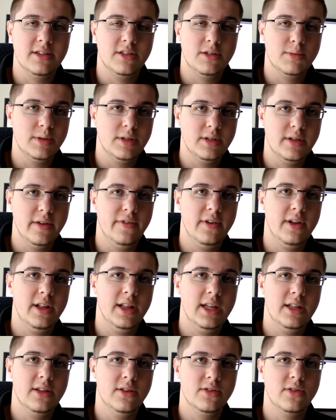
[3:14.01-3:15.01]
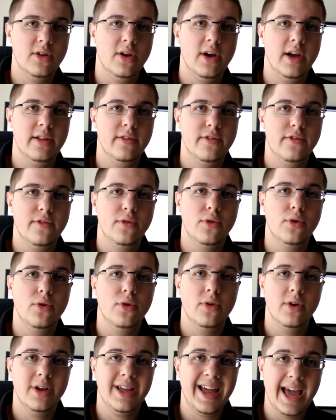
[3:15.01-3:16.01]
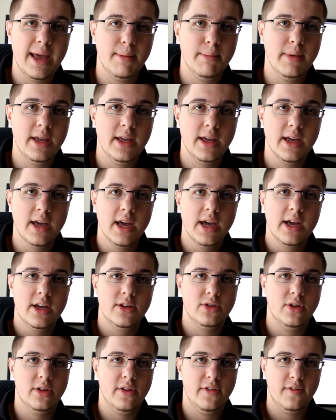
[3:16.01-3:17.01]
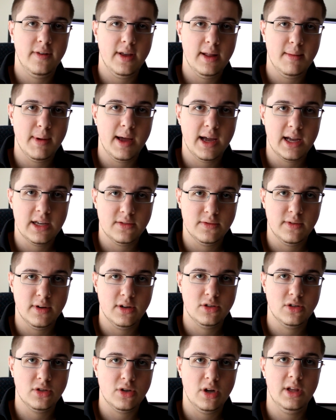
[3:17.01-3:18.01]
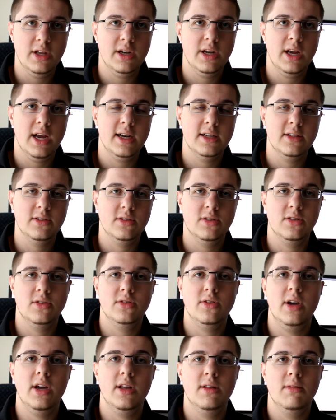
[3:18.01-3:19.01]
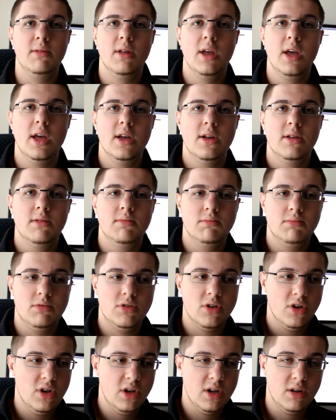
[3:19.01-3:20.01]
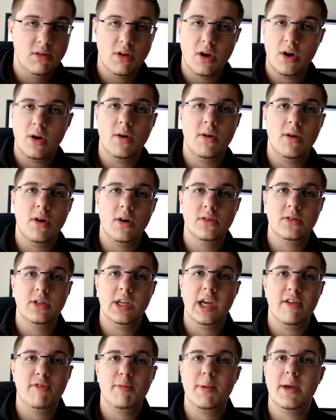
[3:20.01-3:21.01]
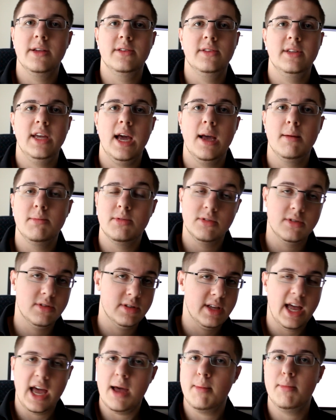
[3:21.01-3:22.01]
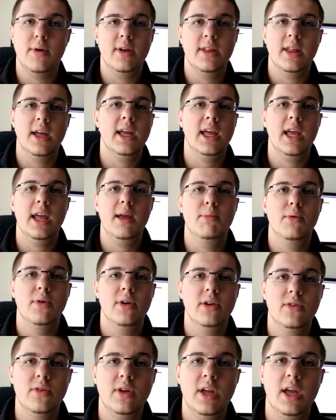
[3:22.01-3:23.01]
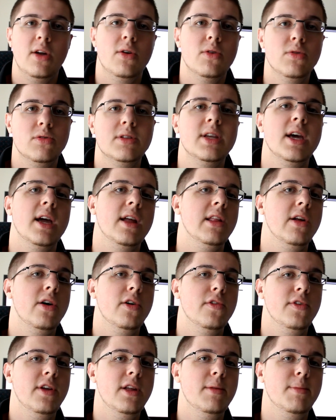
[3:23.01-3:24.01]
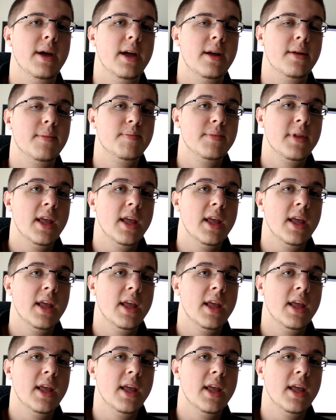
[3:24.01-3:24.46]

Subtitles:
It's specifically designed for gaming, so the feedback is very solid, and it's designed so you can go onto your FPS games and start hammering that keyboard and you get good tactile feedback.